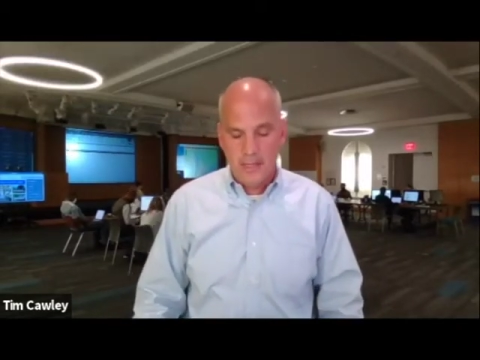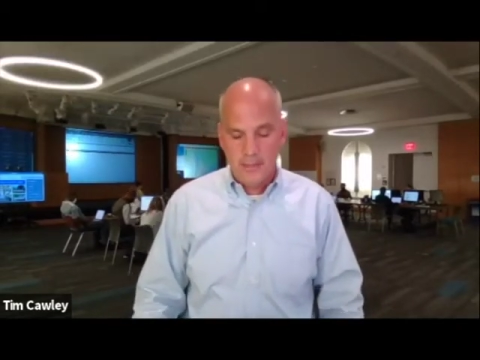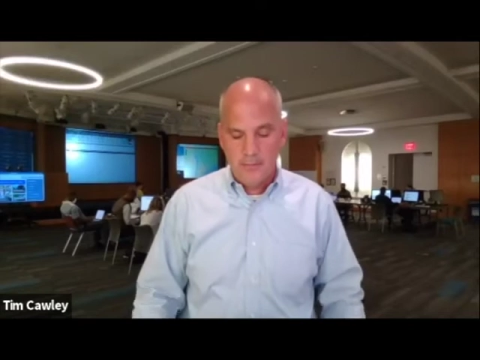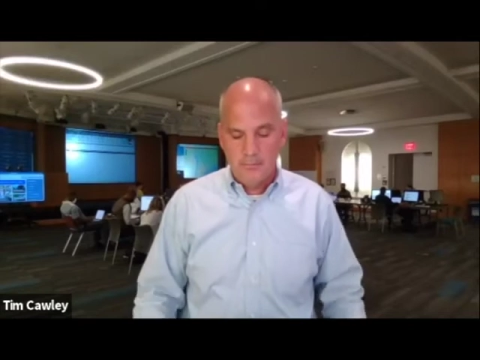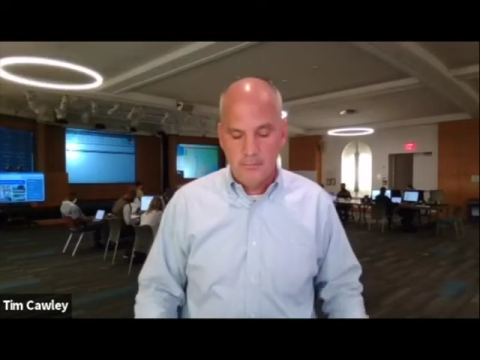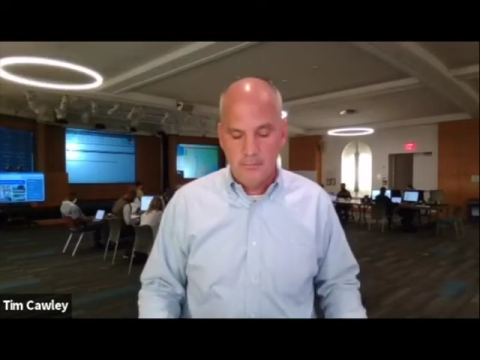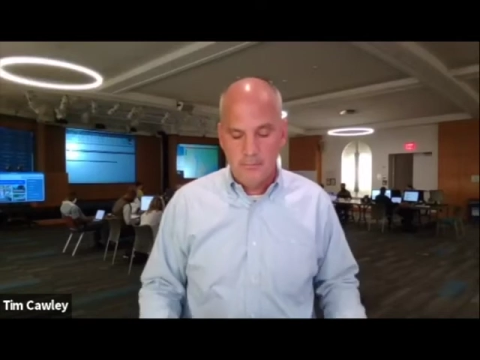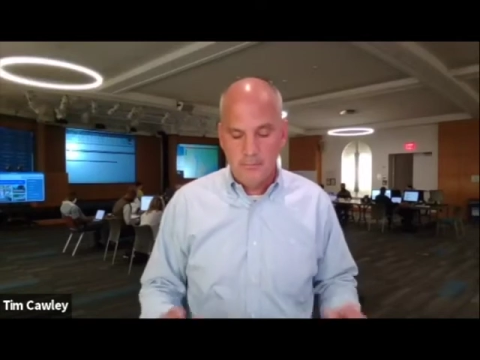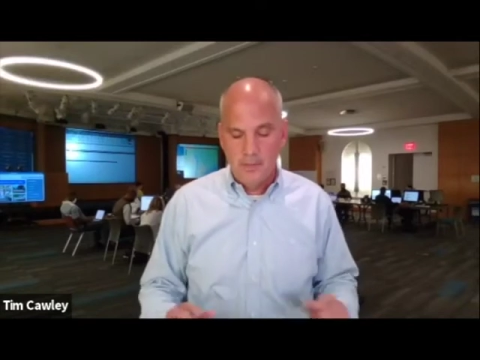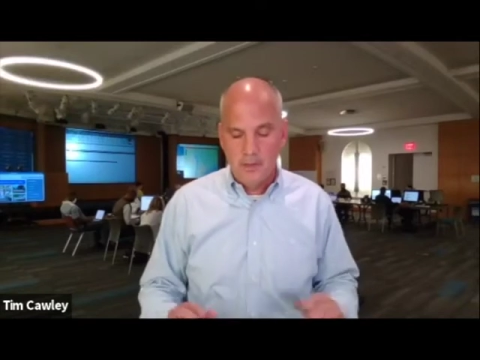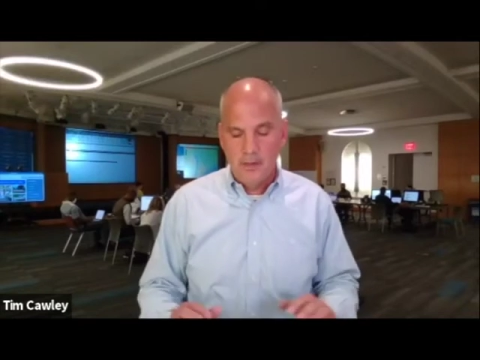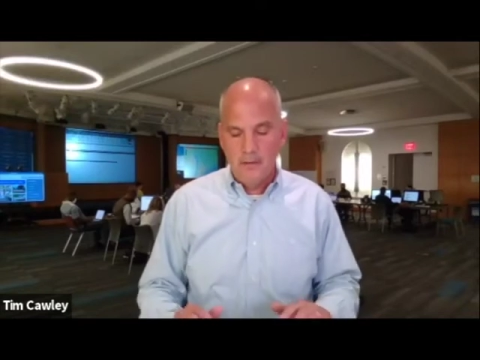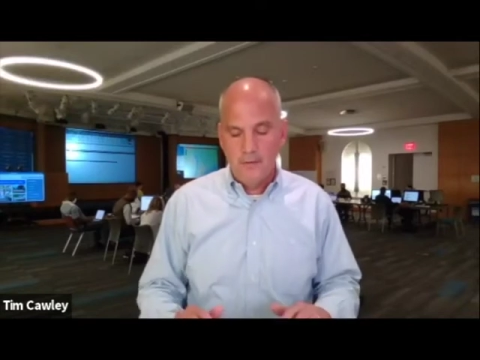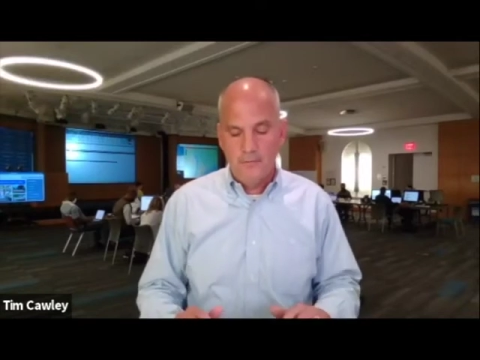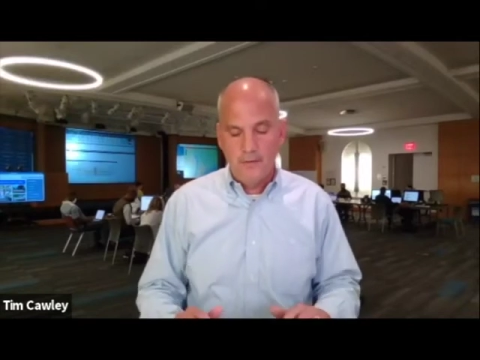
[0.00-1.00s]
and
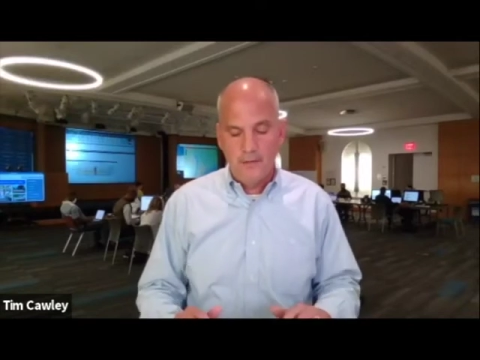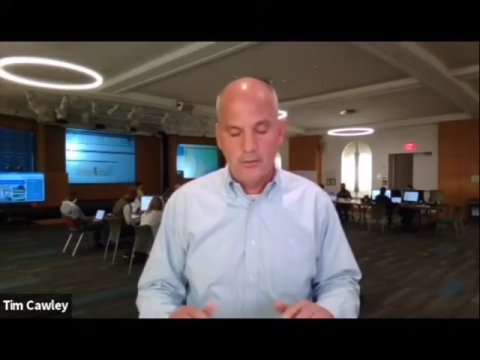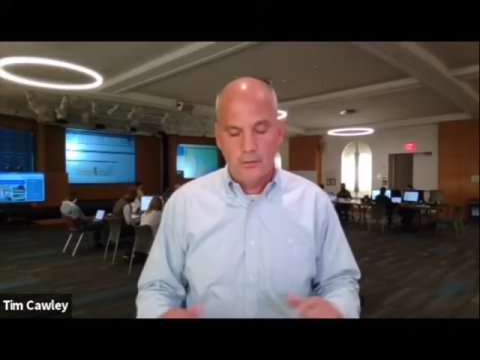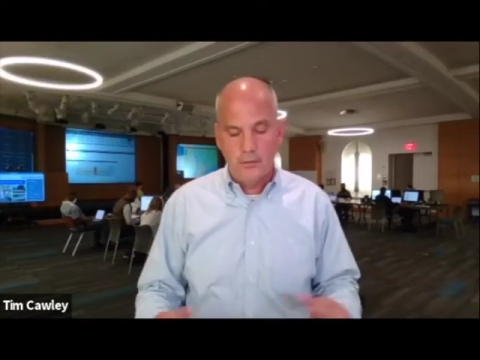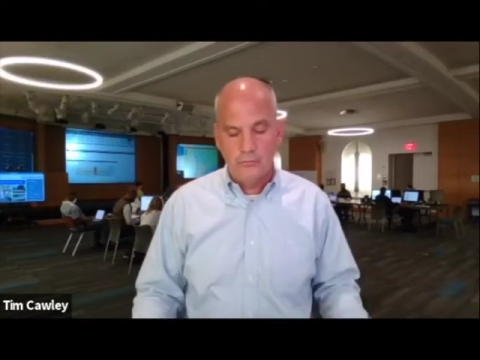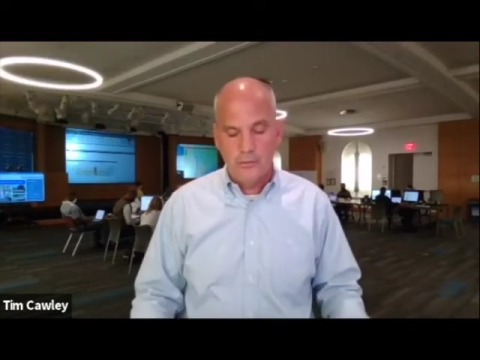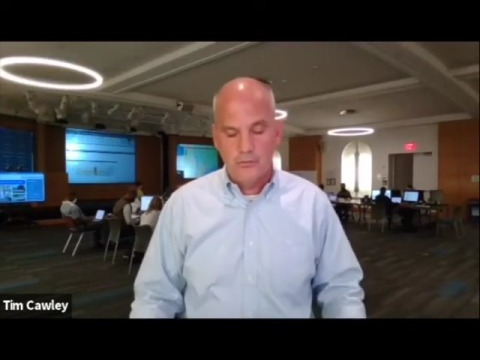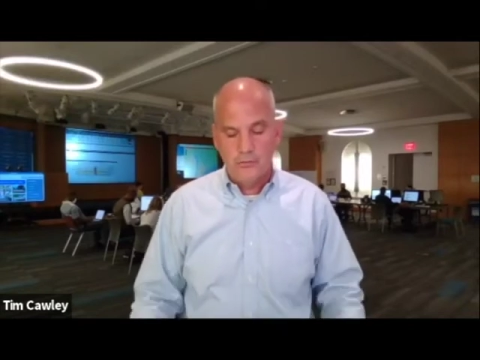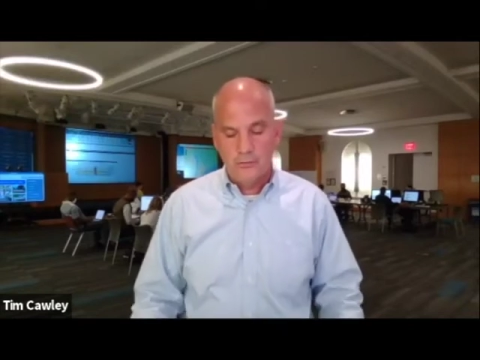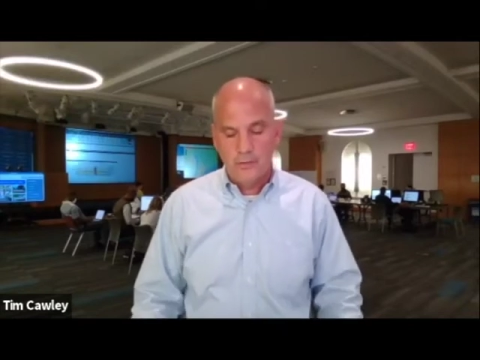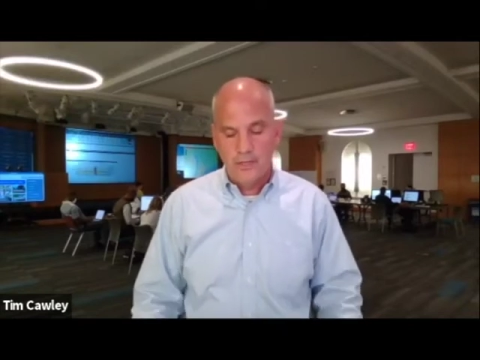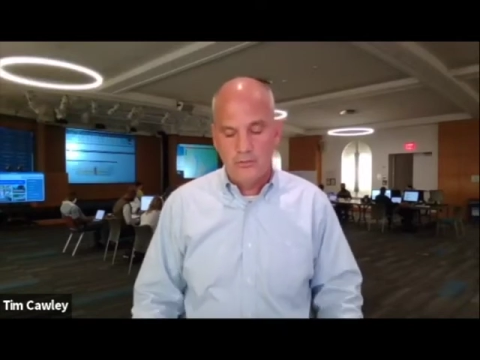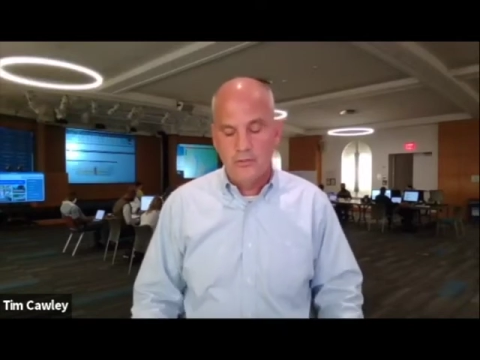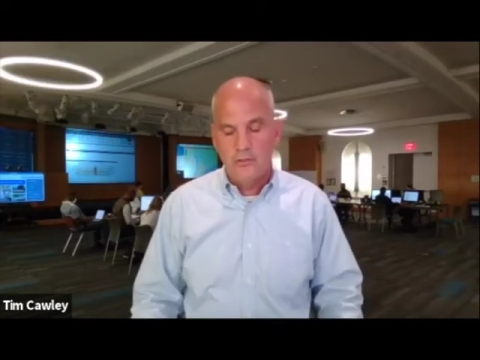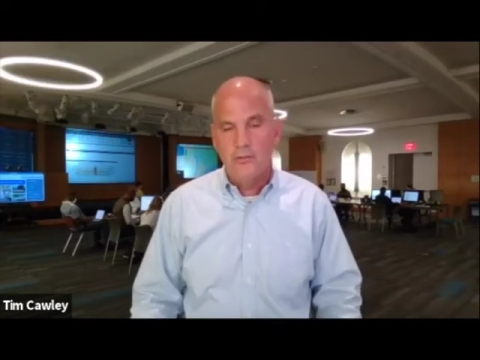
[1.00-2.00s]
affect those
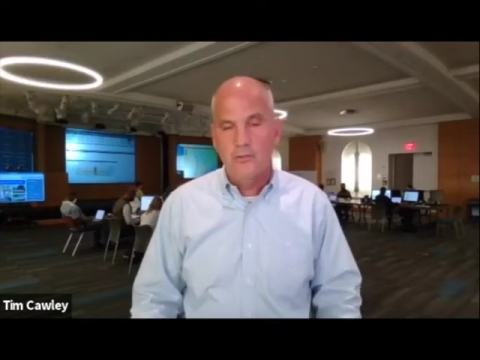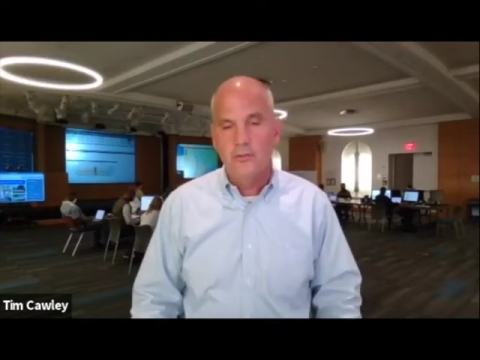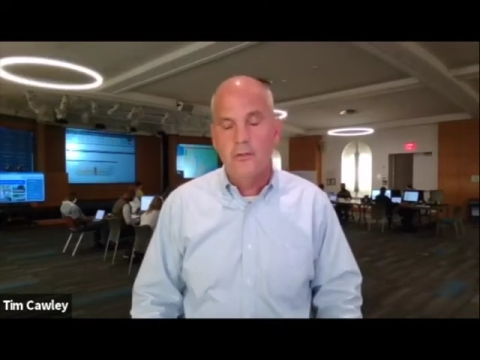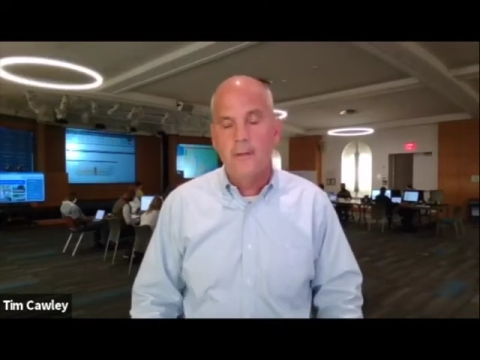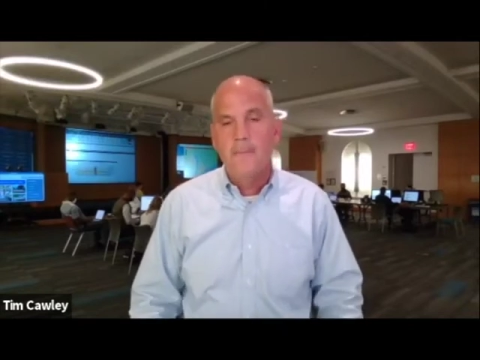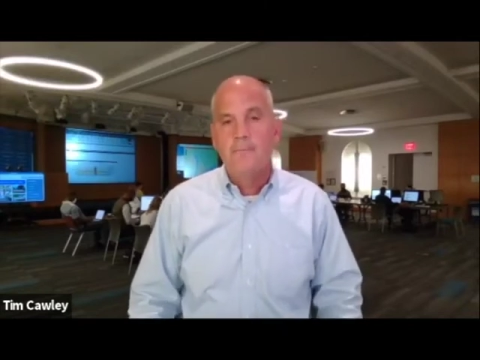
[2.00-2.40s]
restorations.